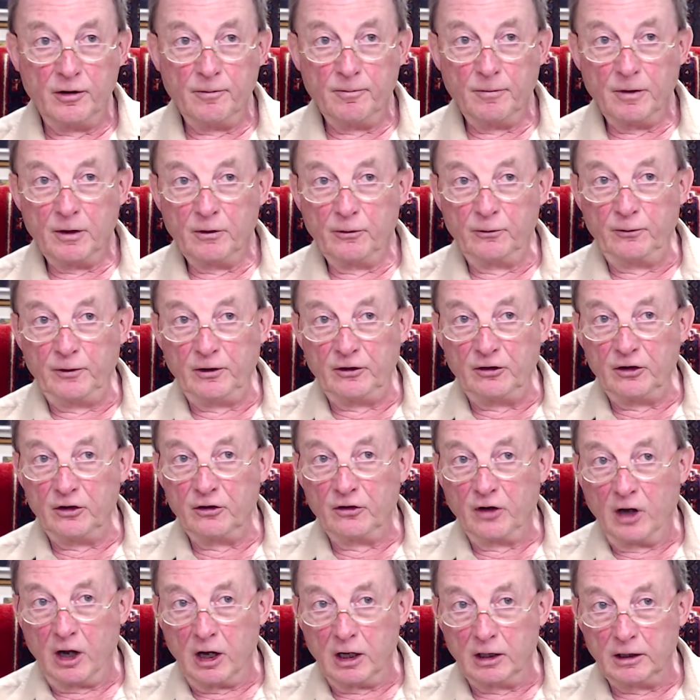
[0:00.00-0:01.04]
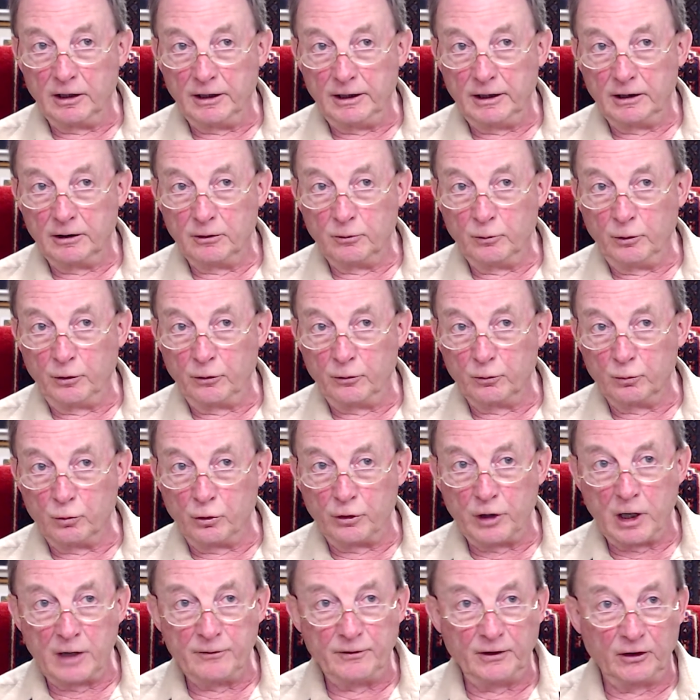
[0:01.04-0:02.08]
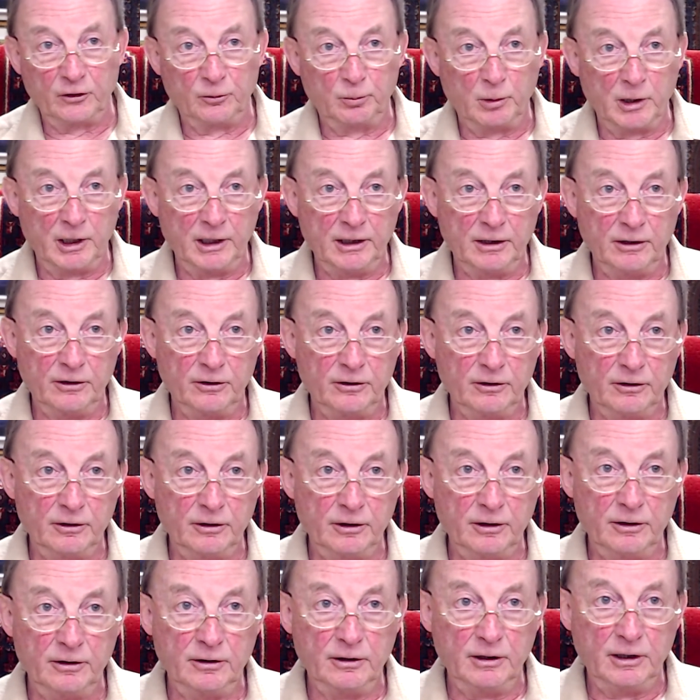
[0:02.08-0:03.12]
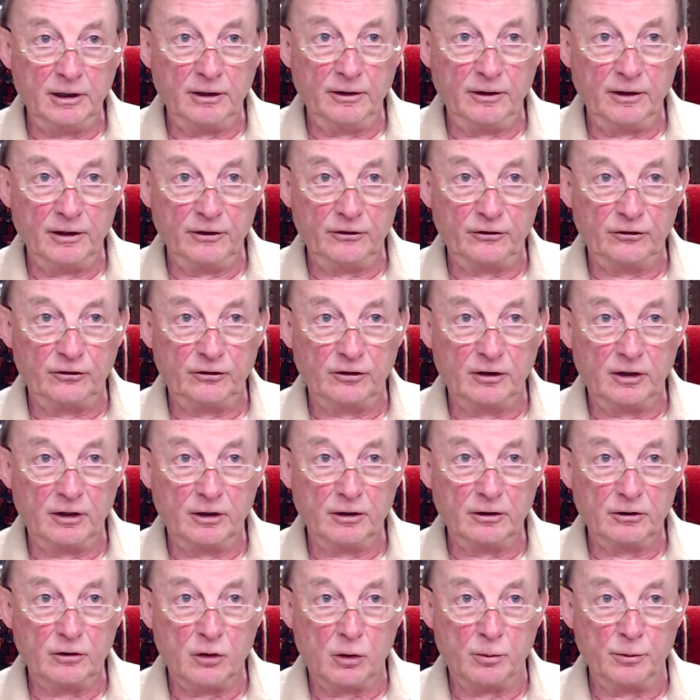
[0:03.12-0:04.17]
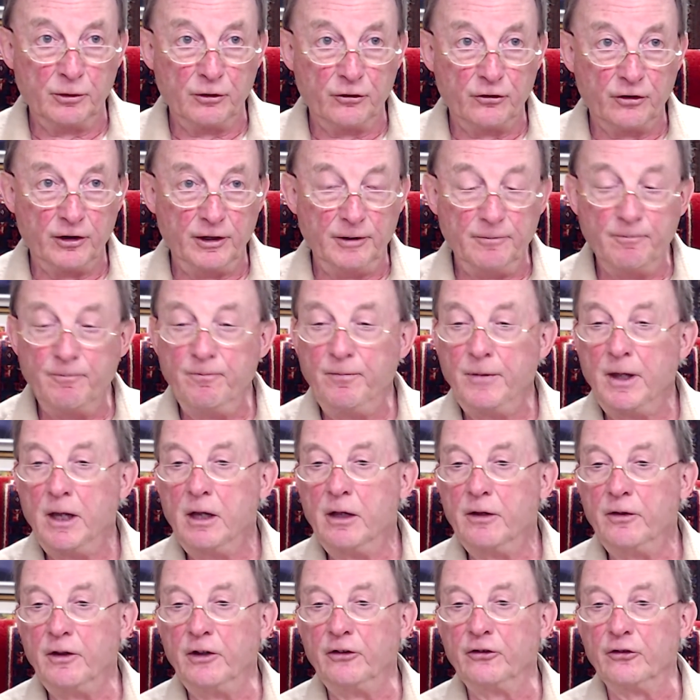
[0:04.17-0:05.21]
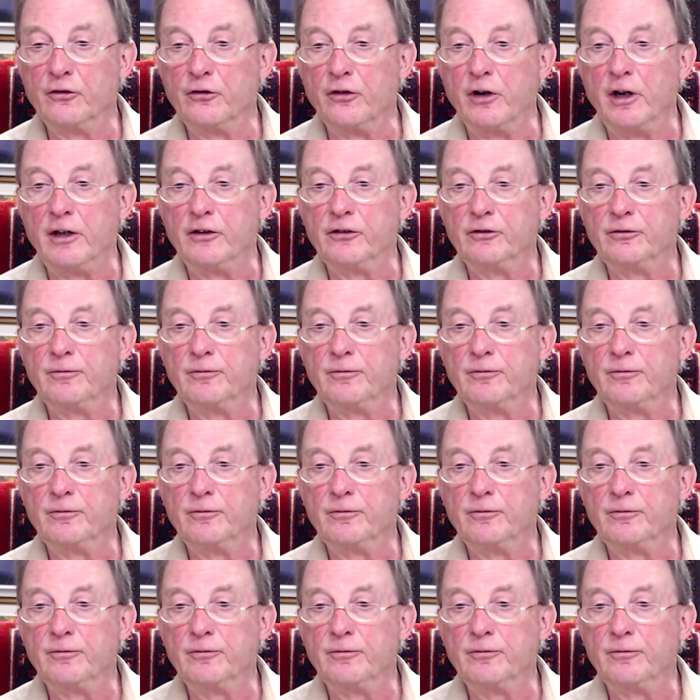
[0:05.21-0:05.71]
fit entirely with what I've explained in this commentary, this address.